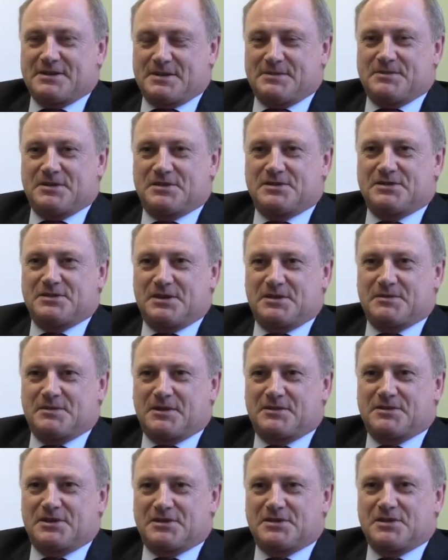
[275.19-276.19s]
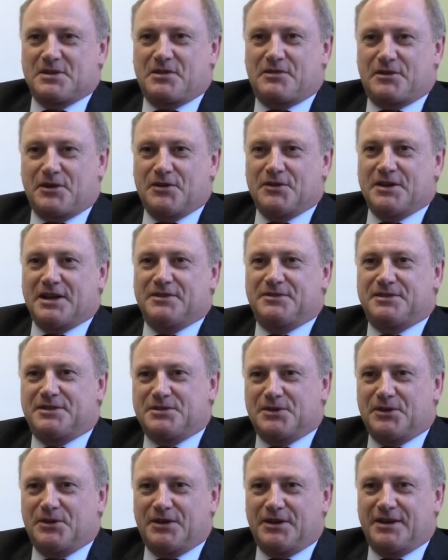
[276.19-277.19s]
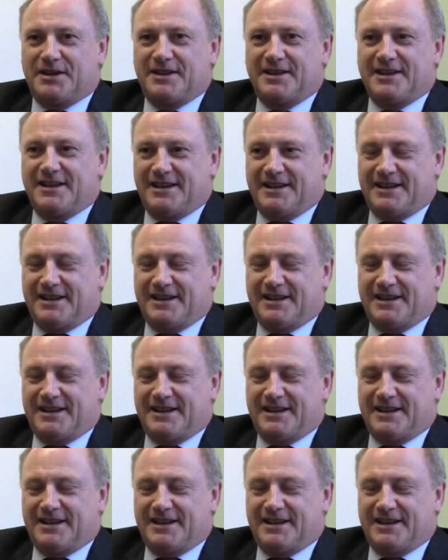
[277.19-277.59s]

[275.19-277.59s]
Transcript: I'm not just thrown out the door.